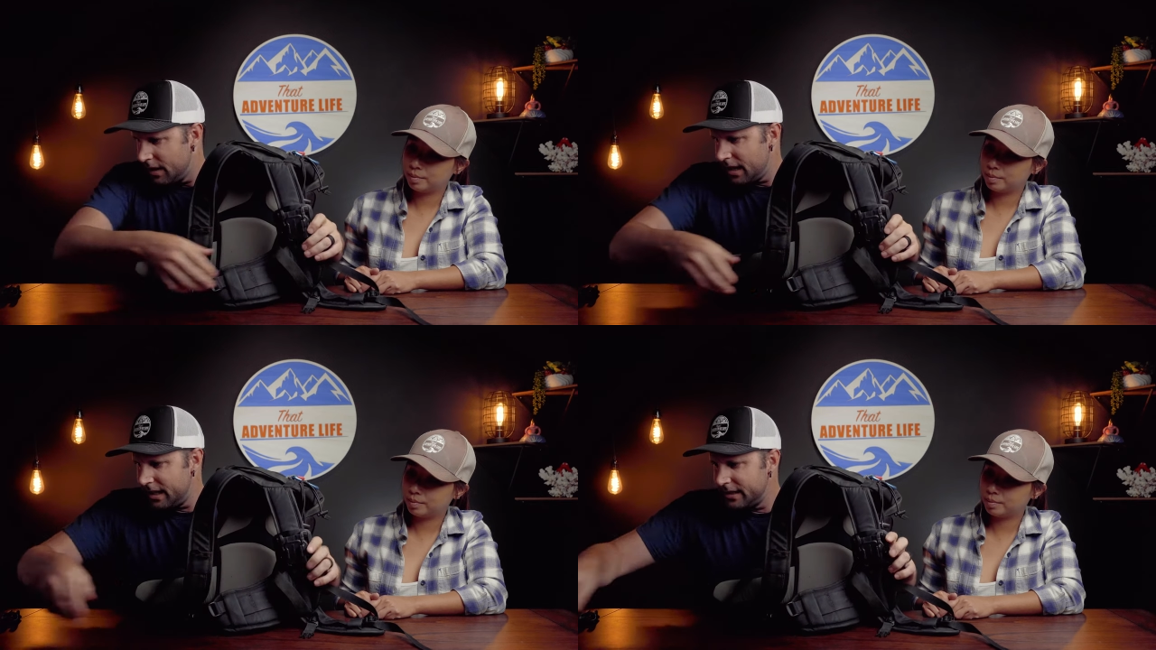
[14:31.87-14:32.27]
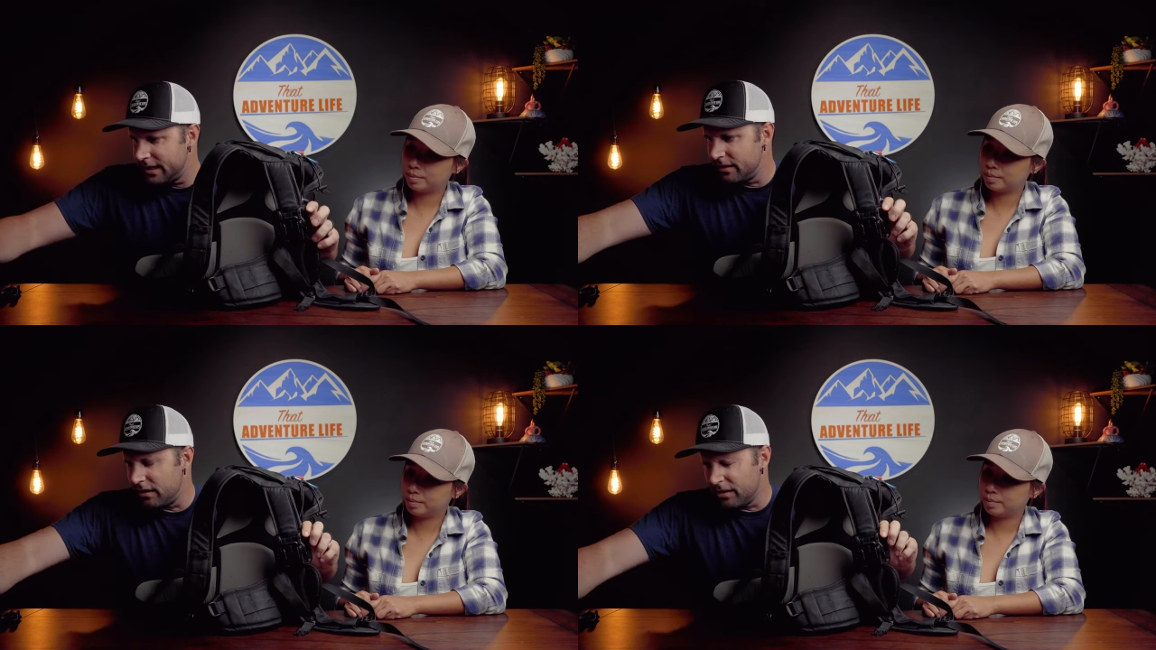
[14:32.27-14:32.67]
Speaker 1: And
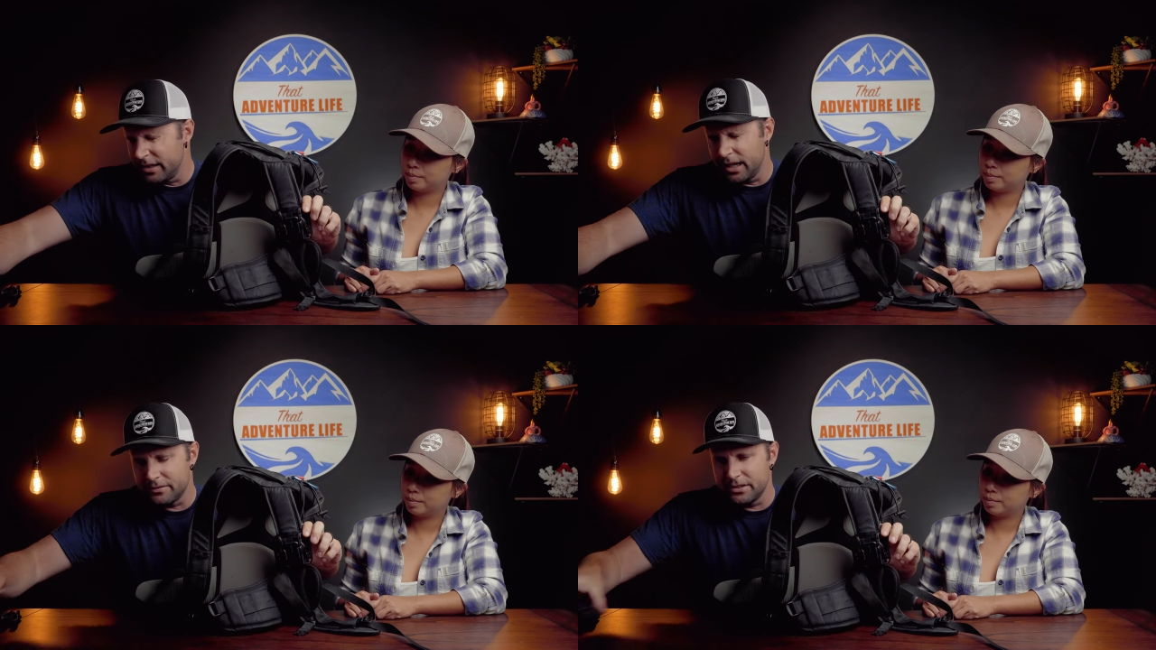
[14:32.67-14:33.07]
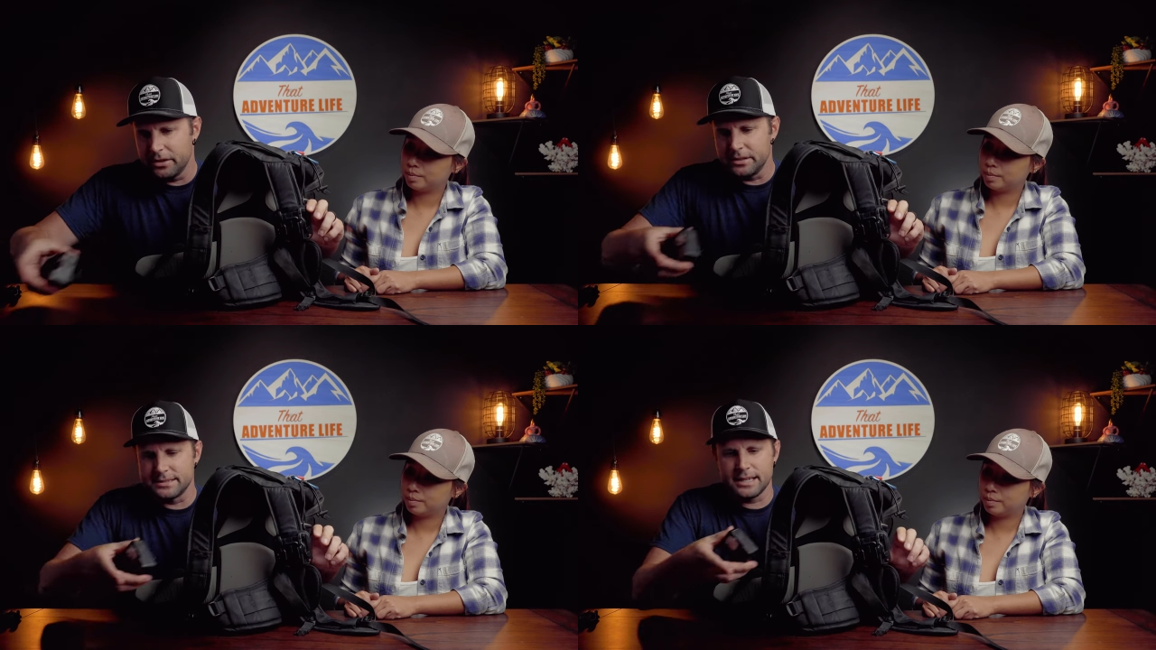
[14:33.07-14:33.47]
then all you have to do
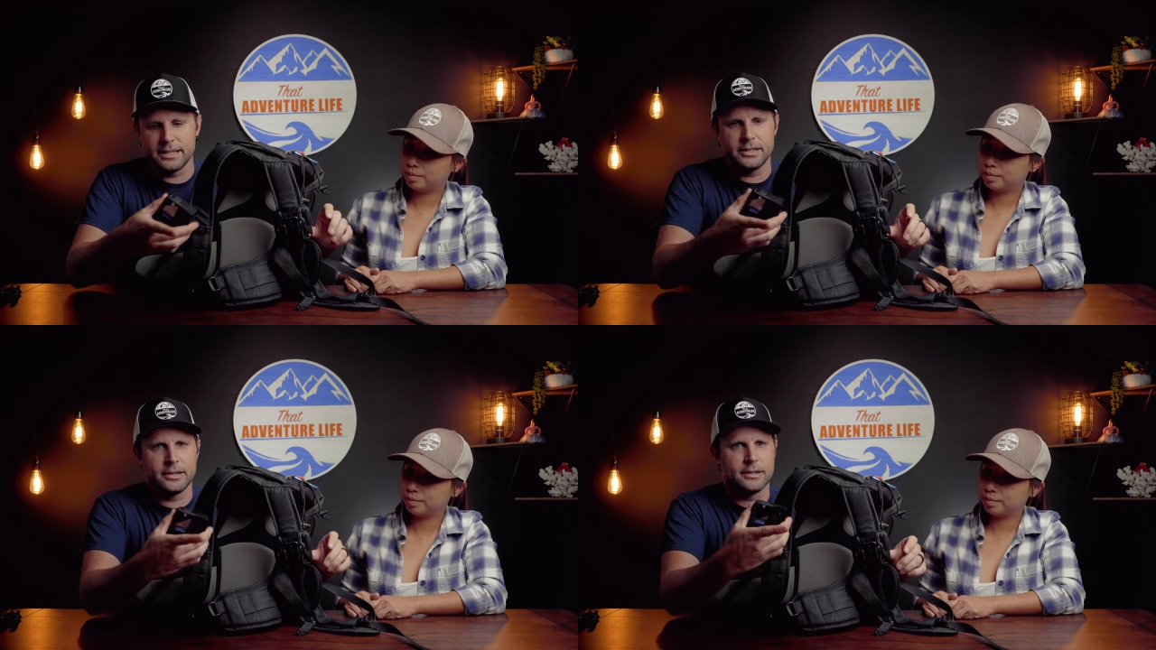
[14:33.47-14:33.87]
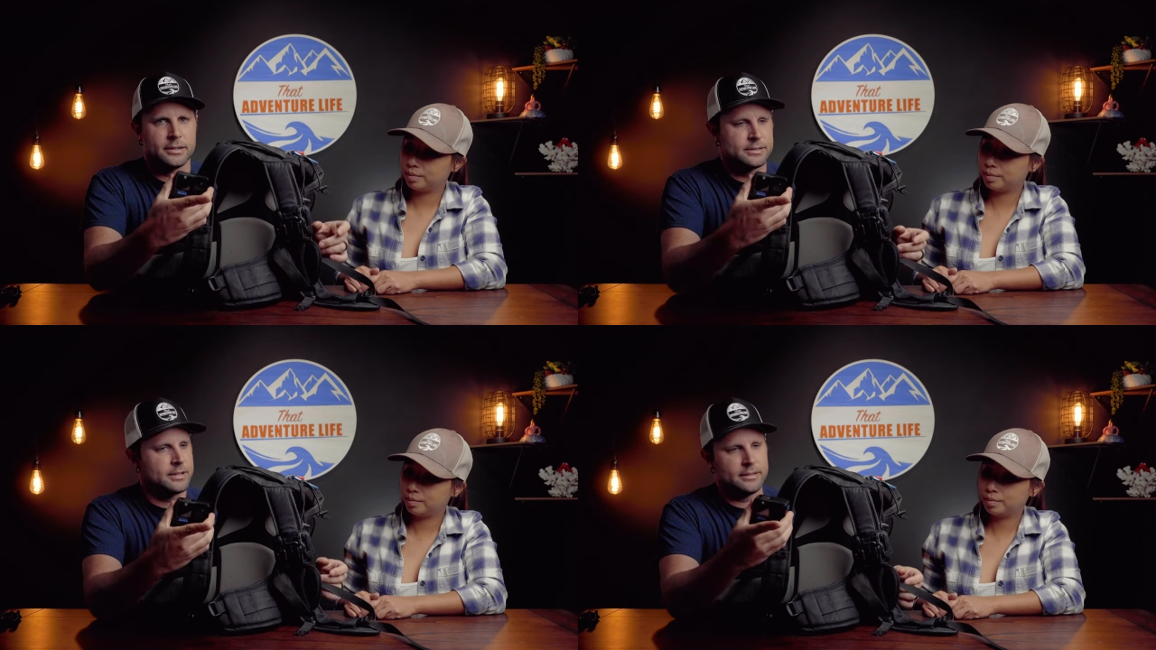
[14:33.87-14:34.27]
is take
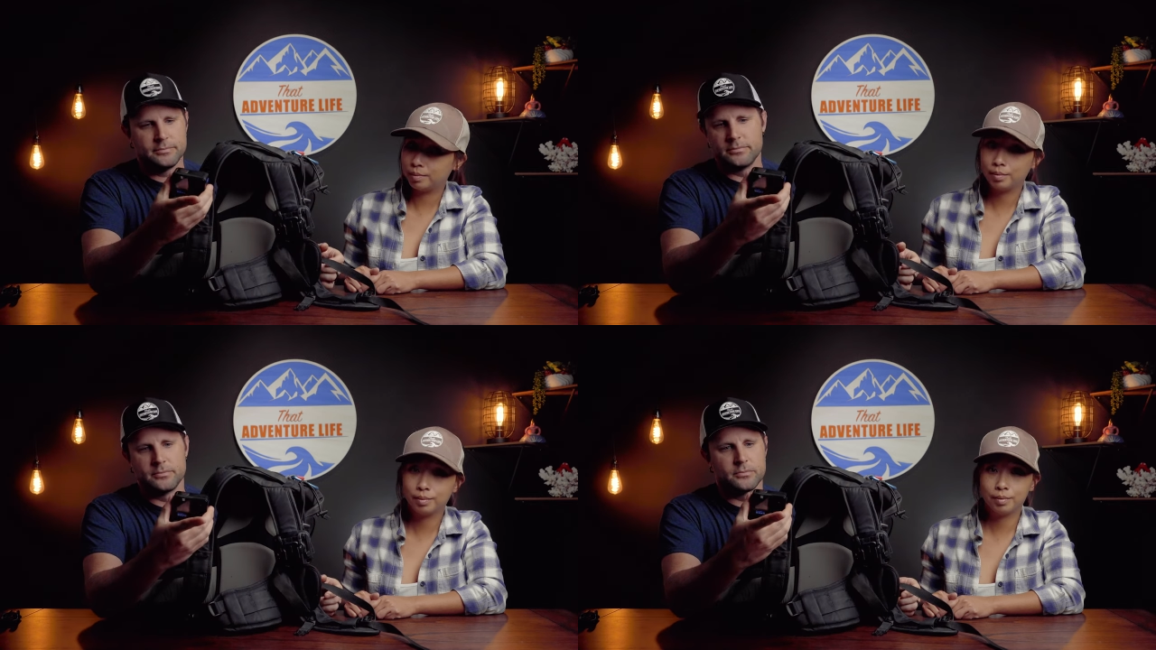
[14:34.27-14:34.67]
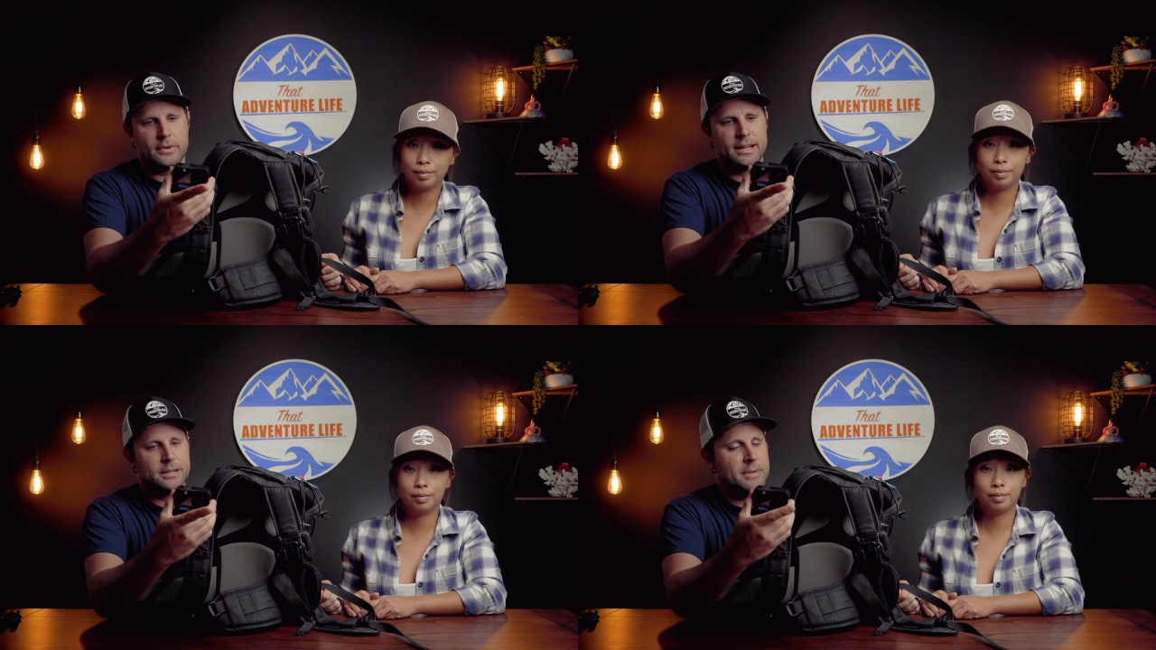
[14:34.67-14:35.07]
your
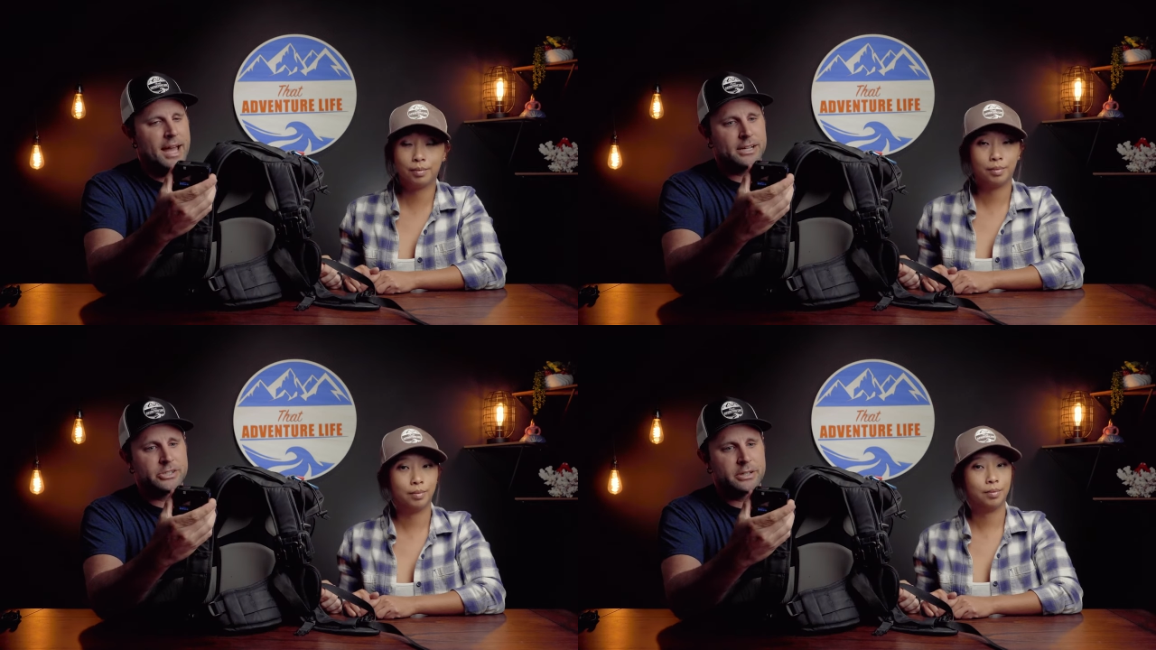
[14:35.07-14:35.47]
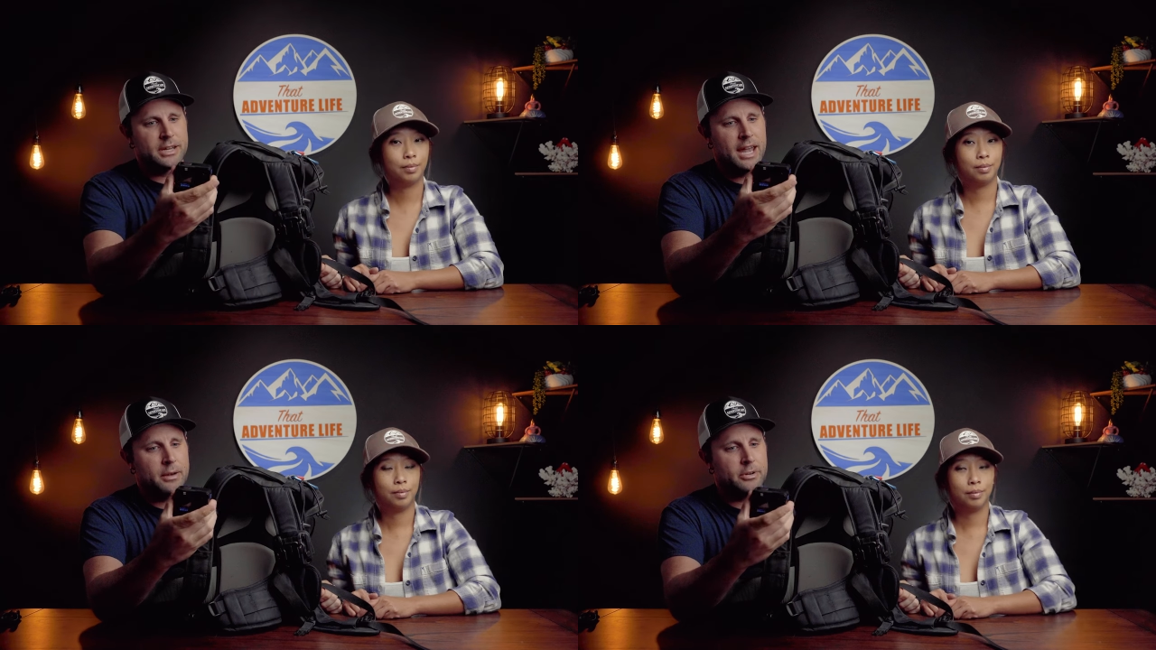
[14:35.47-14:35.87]
random action
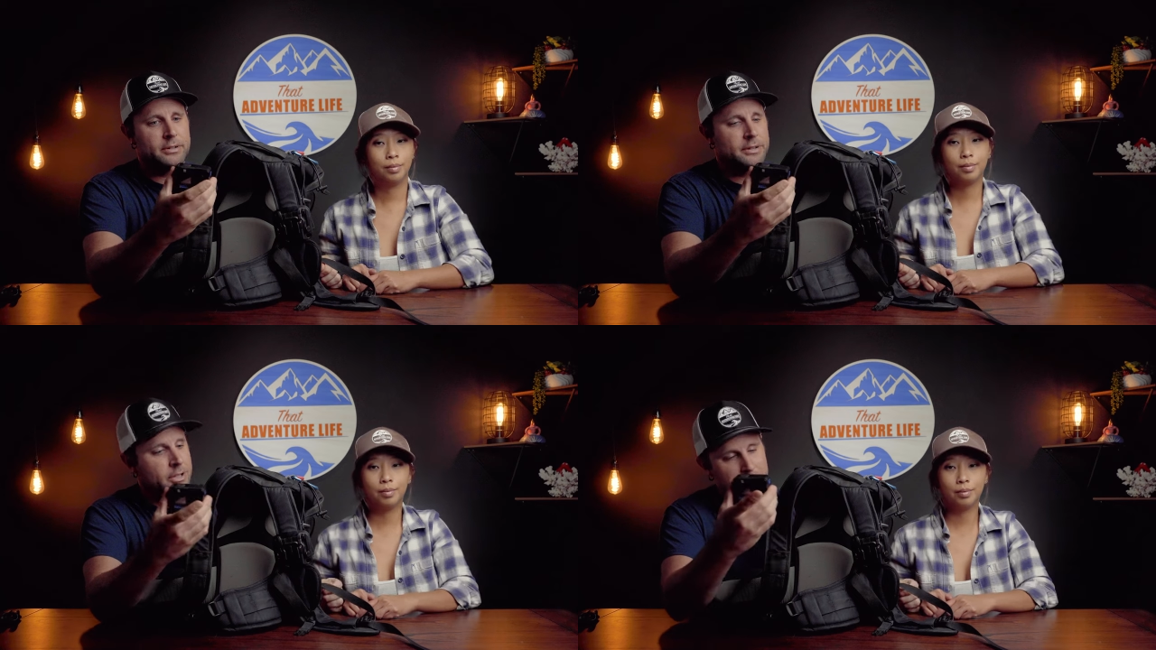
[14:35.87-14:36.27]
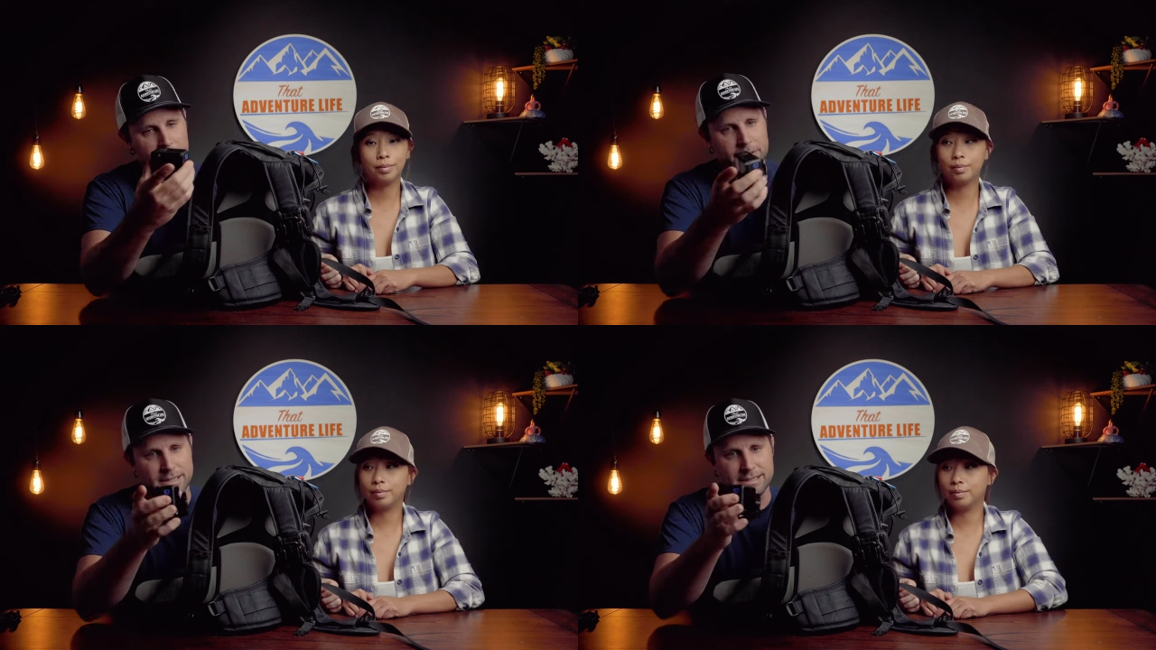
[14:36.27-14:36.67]
camera, GoPro
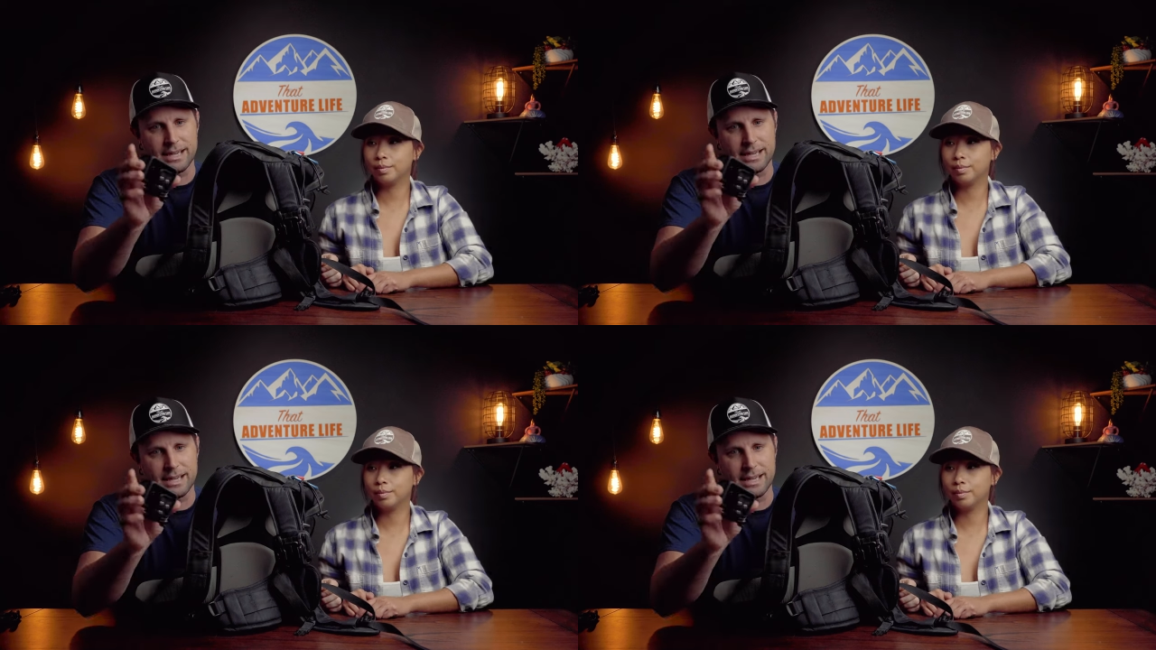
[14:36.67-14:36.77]
in this